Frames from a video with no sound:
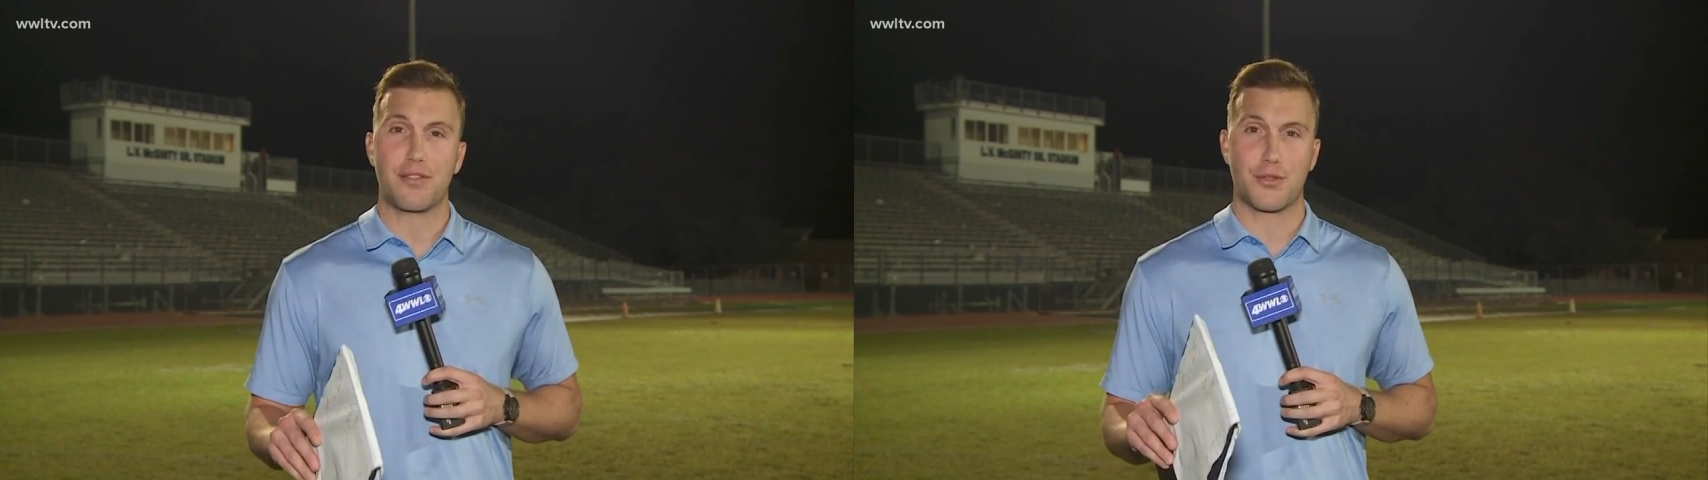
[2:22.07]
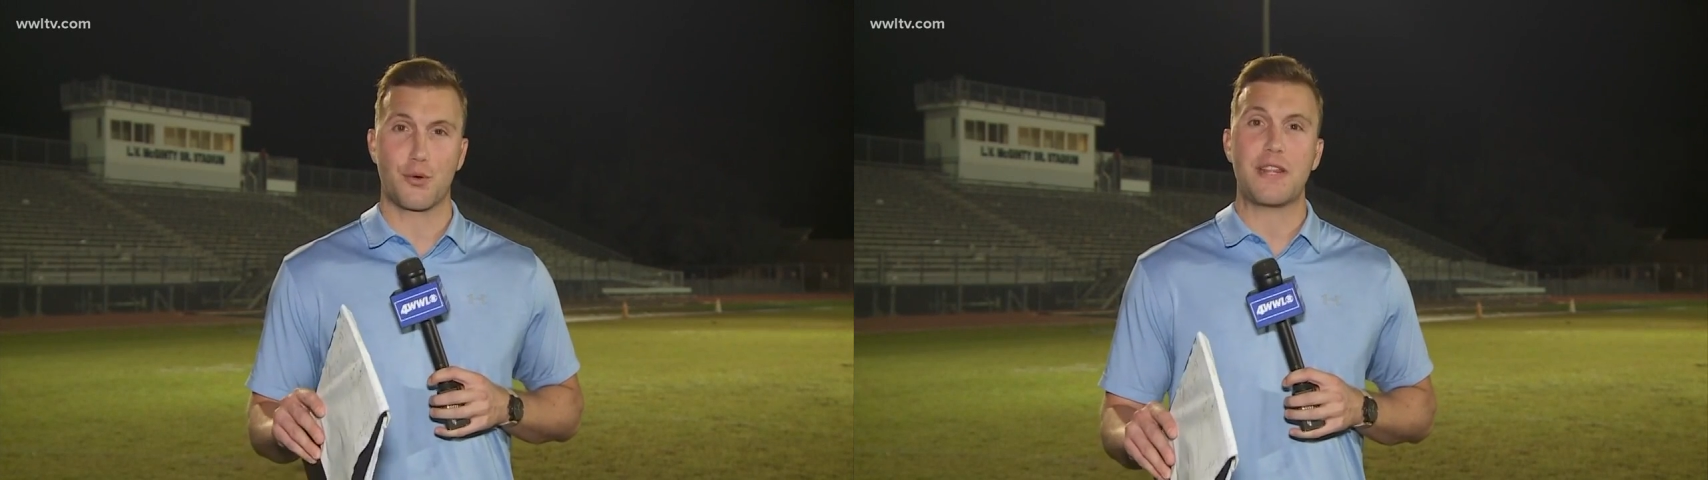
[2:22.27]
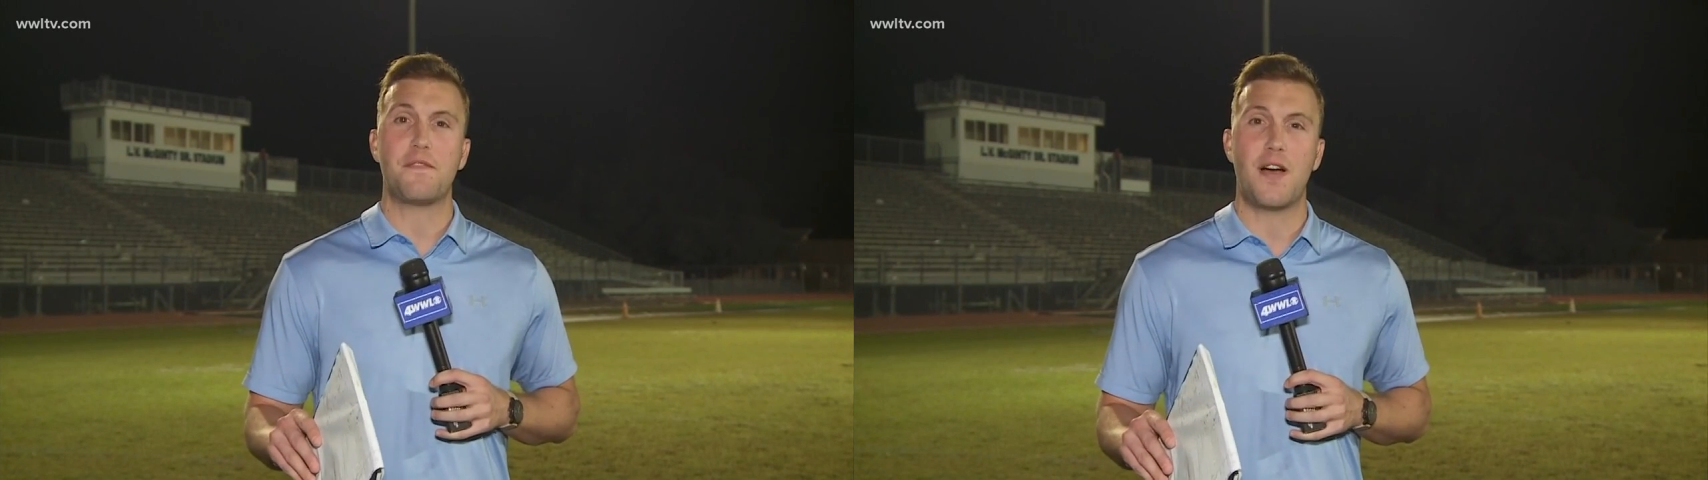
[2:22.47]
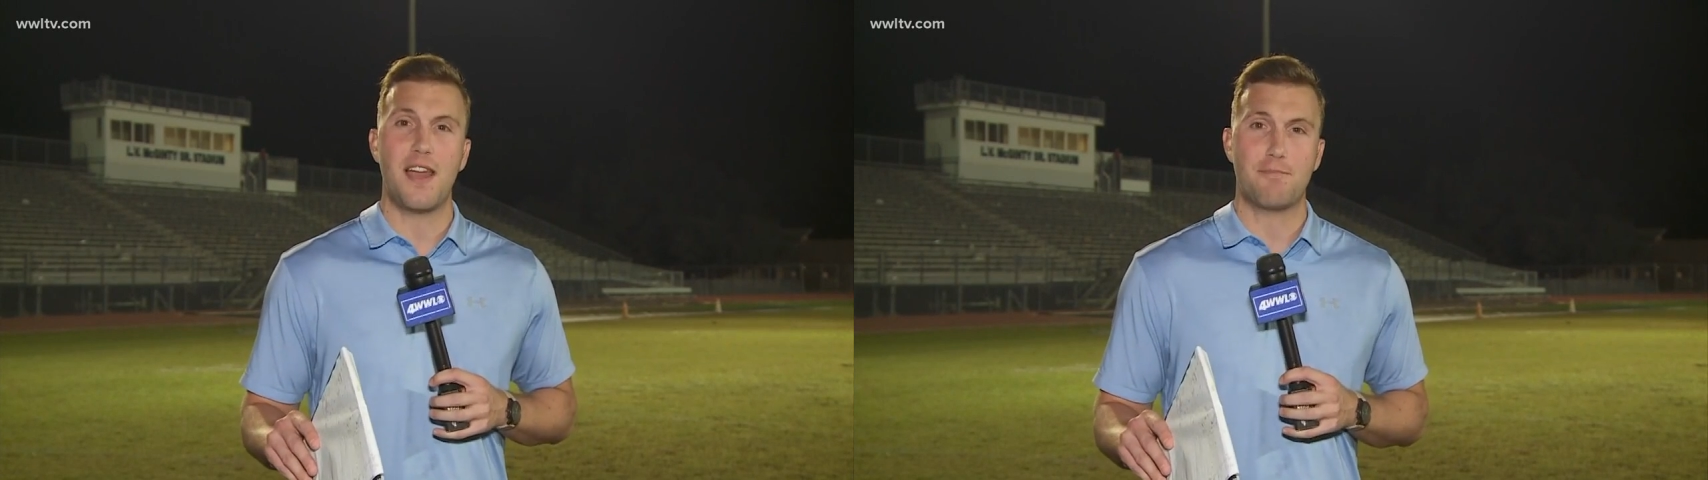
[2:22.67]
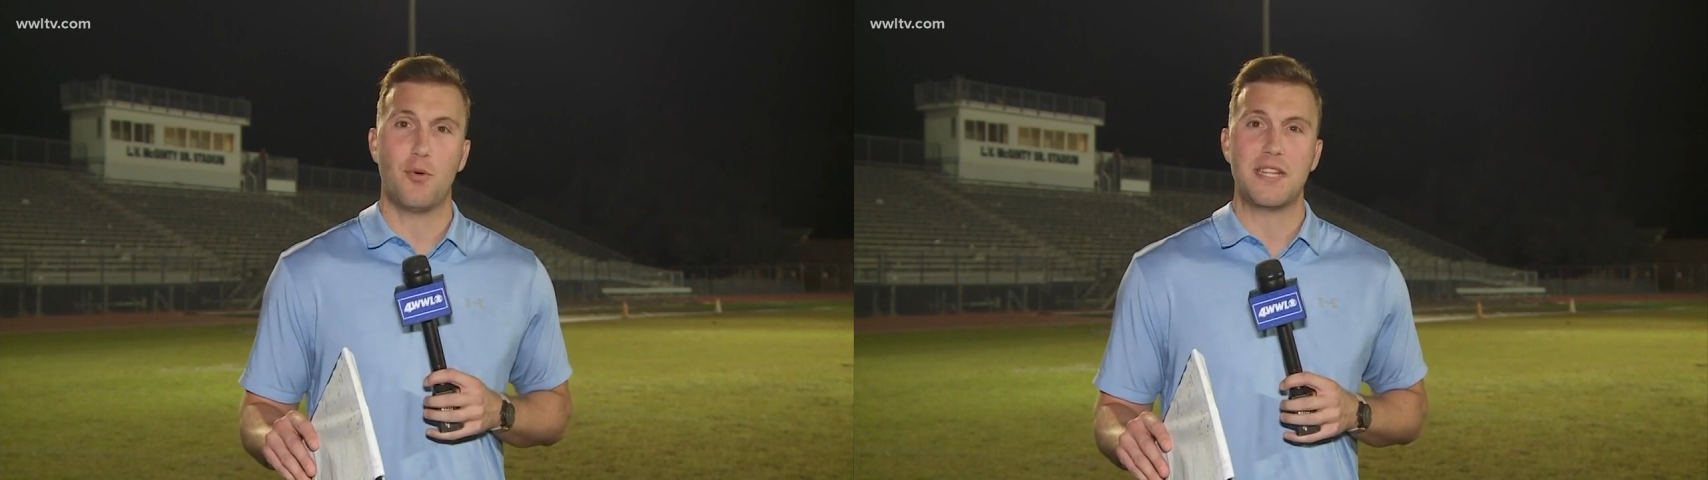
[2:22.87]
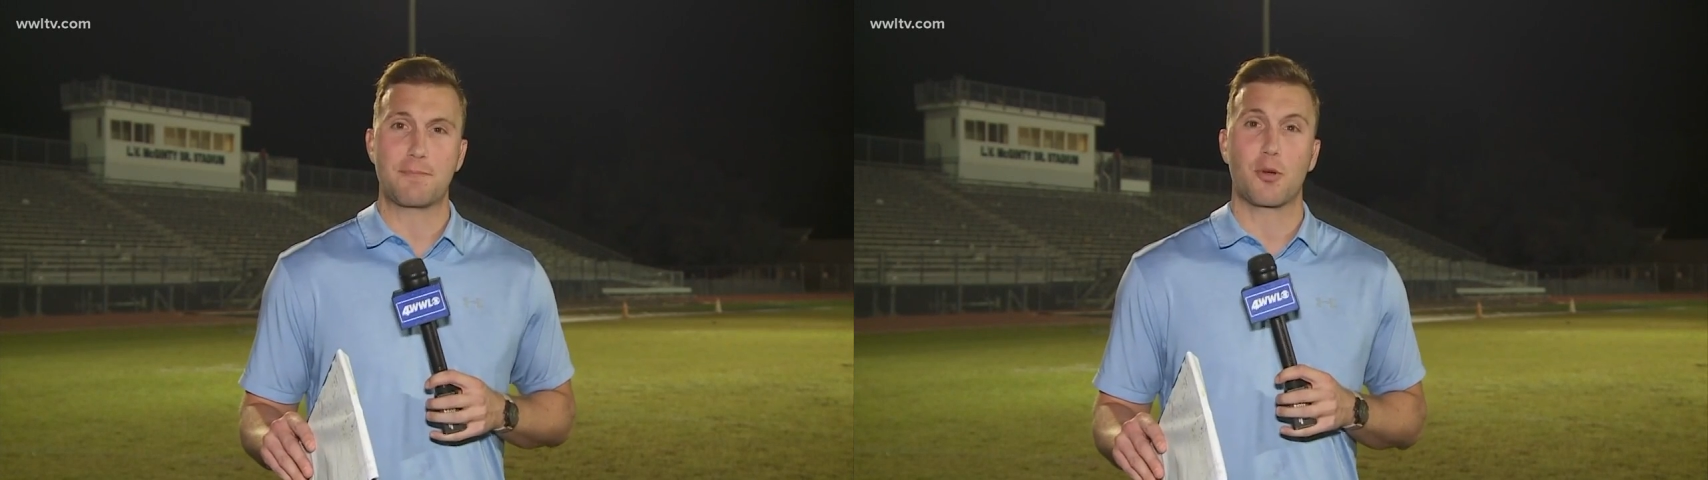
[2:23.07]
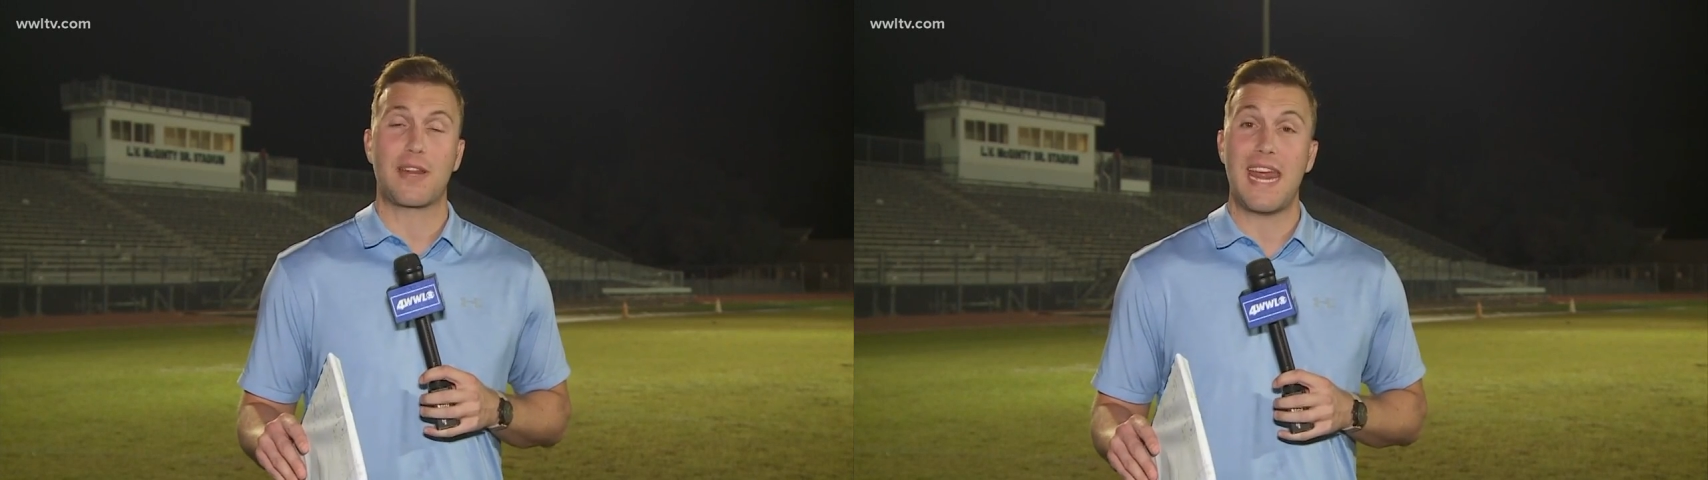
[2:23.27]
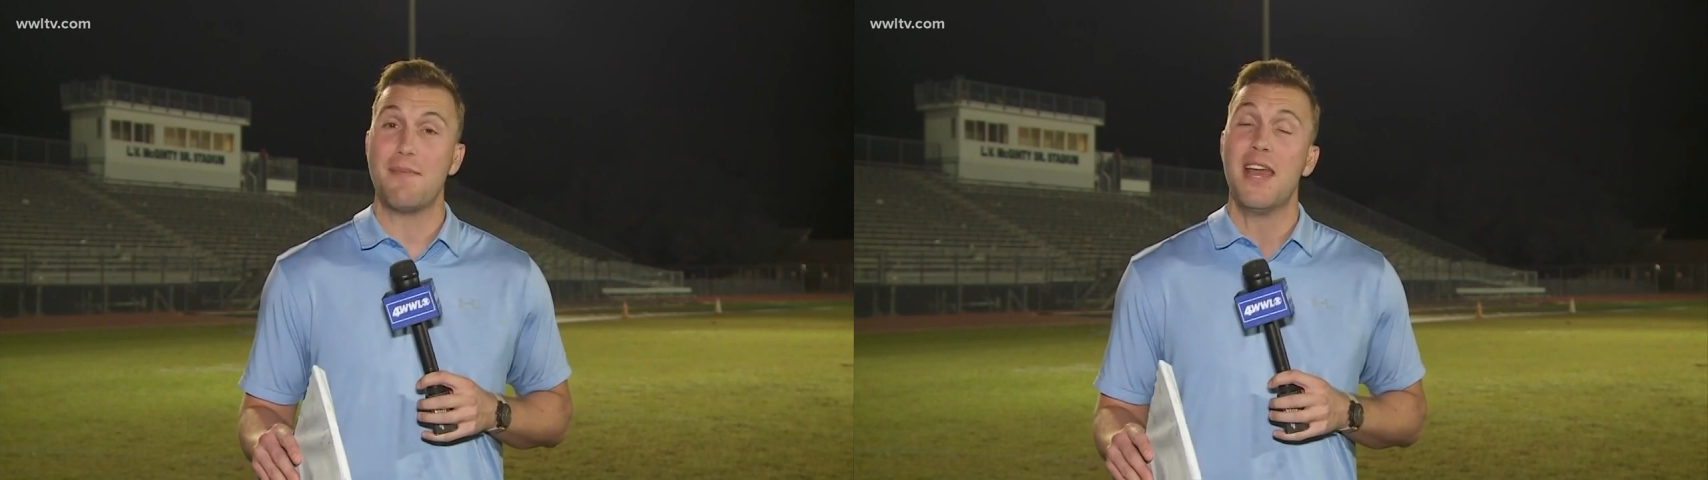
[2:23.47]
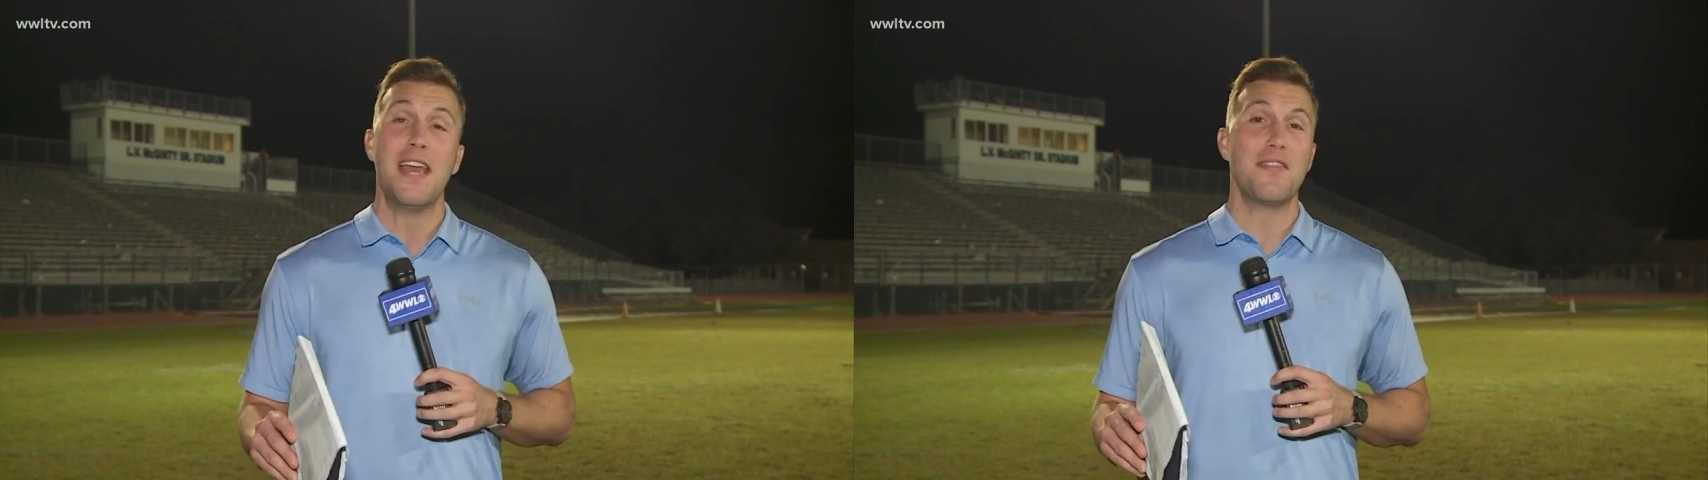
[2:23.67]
35 points per game.